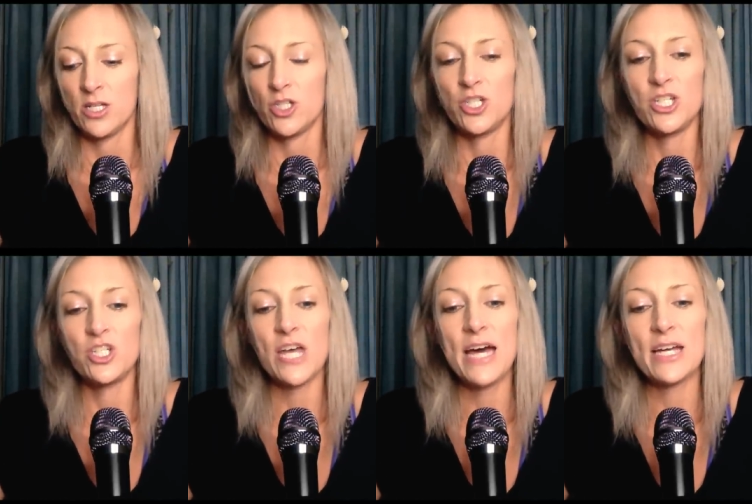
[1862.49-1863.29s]

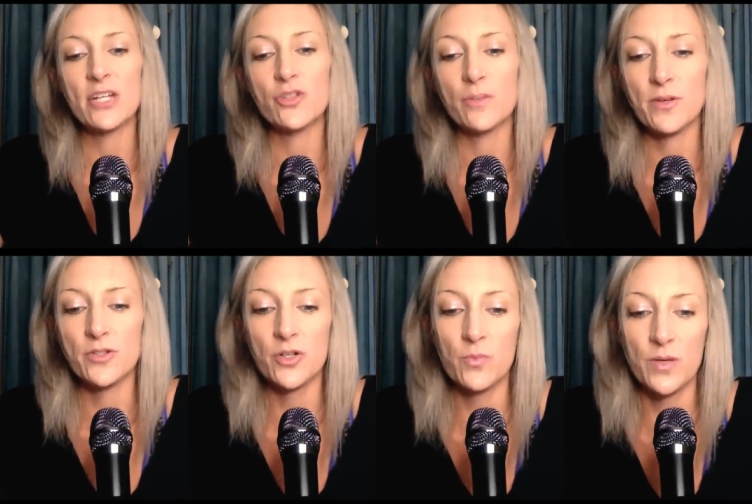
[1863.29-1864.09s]
Shishat
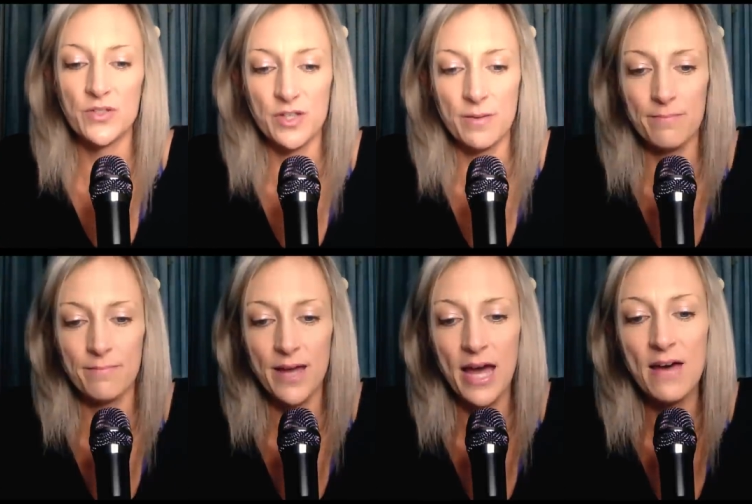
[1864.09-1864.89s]
contributes her wisdom,
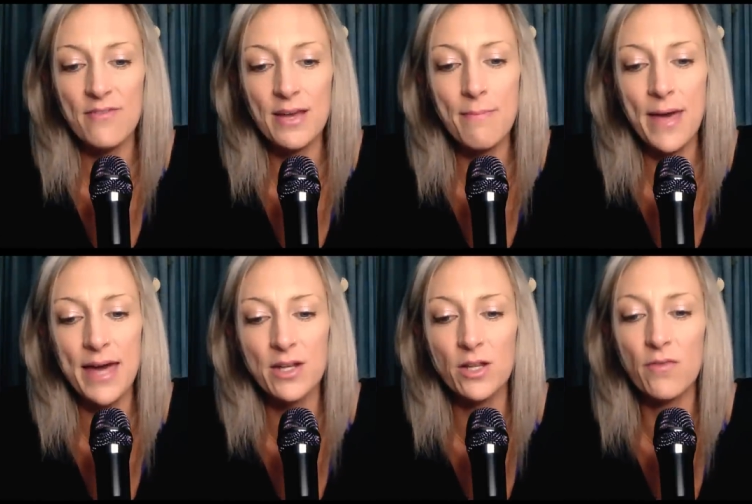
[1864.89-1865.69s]
having a
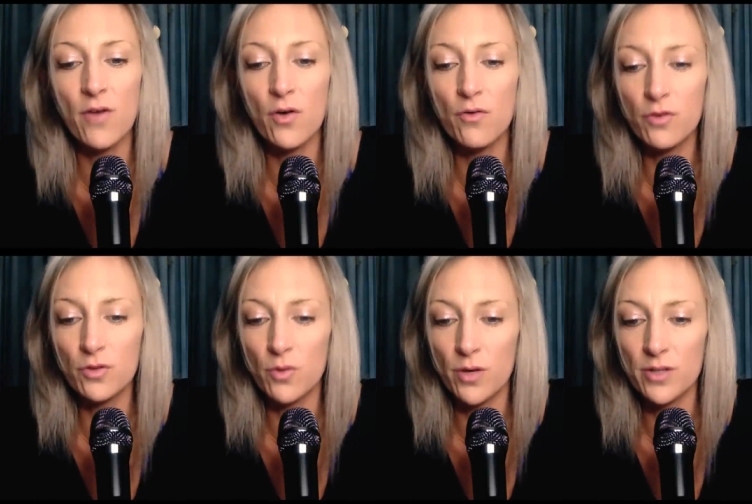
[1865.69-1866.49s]
panel of
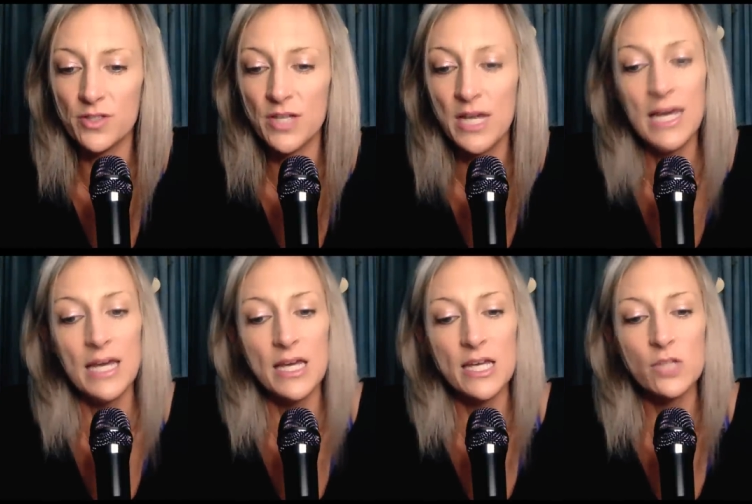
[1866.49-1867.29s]
overlords,
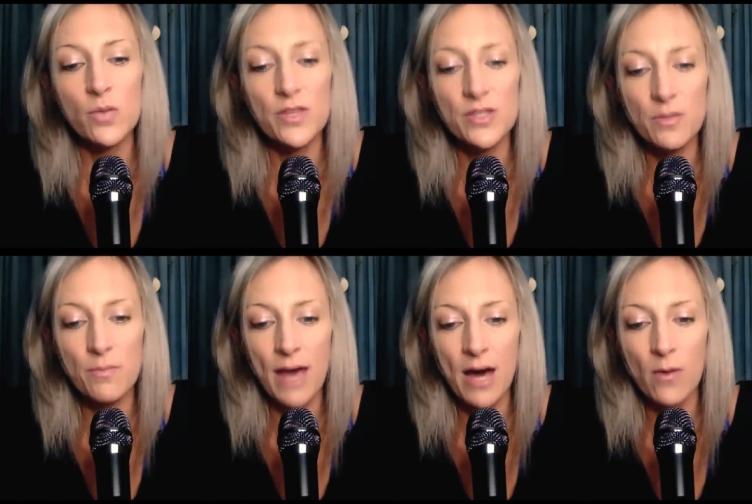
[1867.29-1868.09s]
each with his own
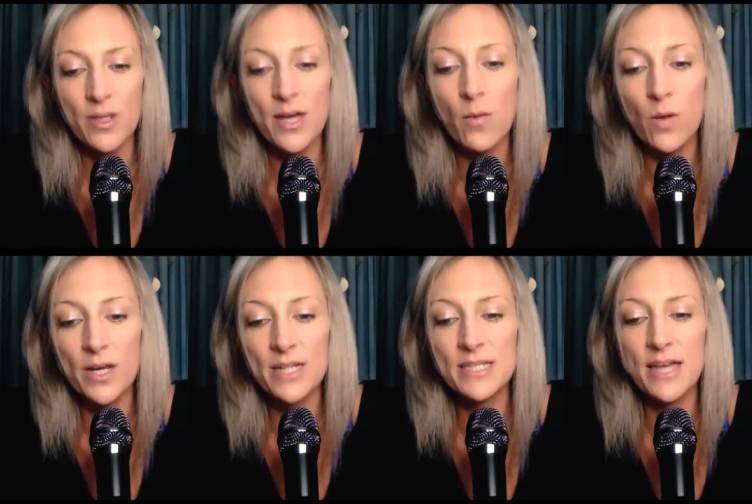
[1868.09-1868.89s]
power, yet
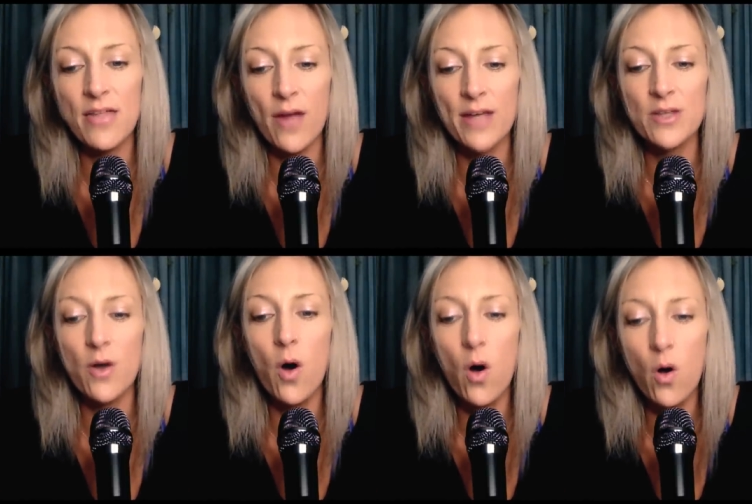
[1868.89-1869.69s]
working together as a
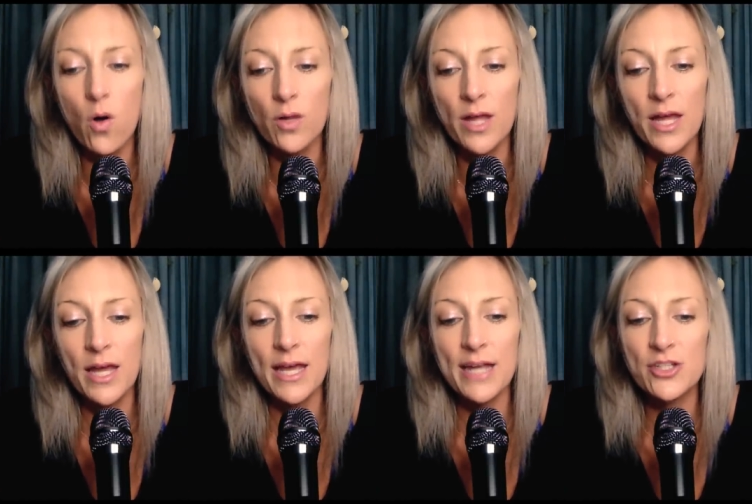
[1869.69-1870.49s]
whole,
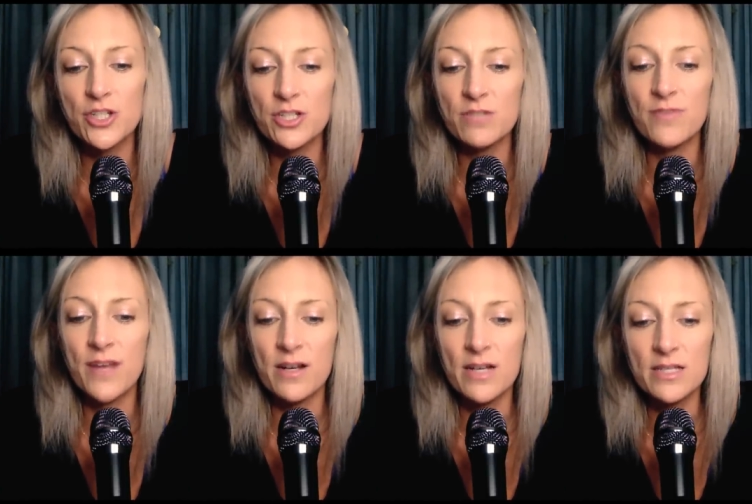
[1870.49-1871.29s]
ensures
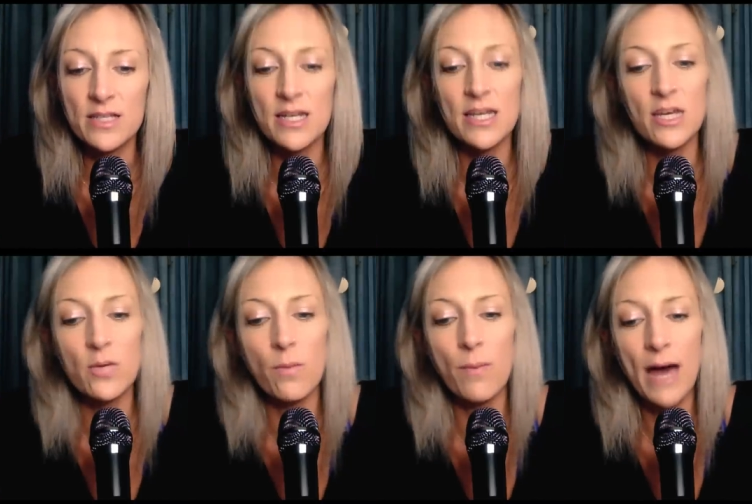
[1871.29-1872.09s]
fairness and
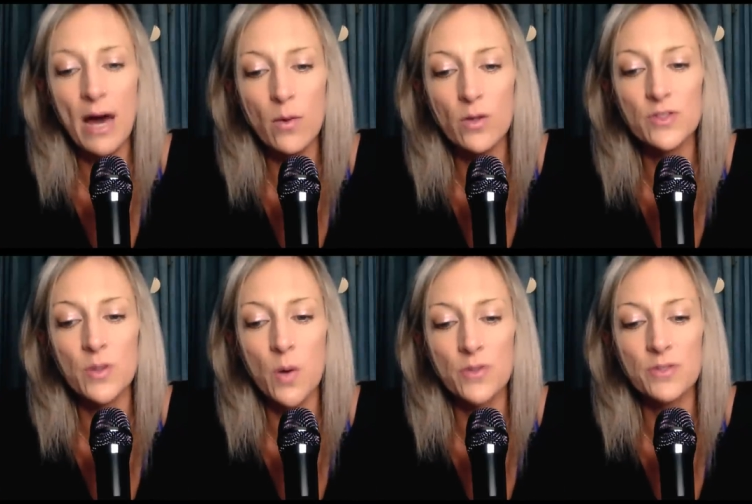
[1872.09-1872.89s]
equal powers
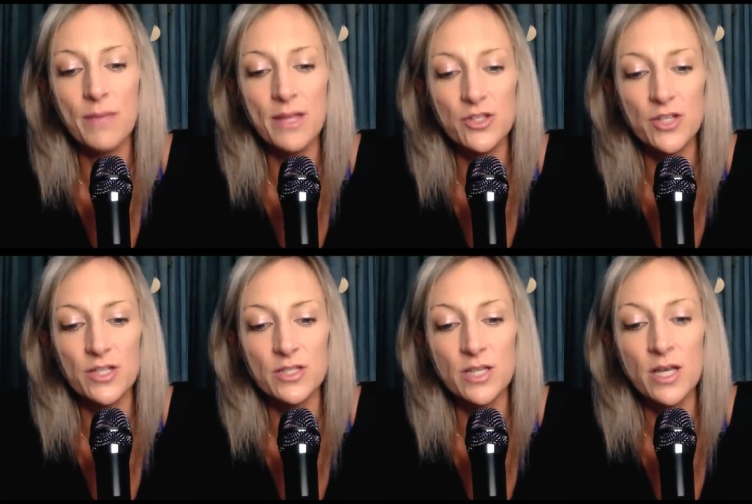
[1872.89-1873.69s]
in all
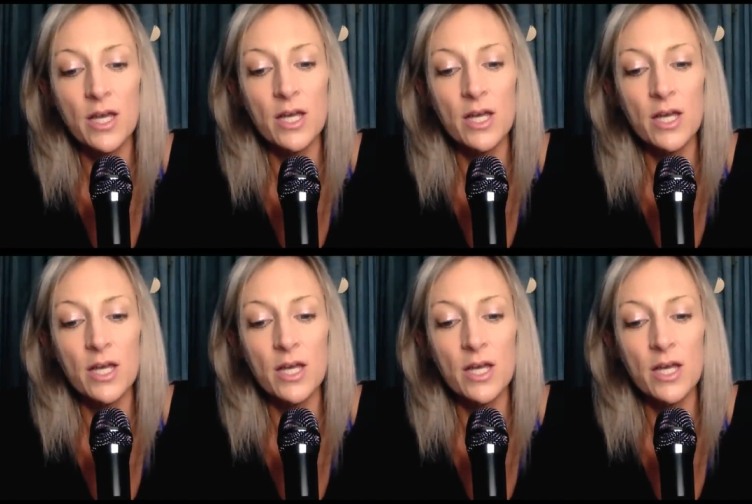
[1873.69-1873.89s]
dimensions.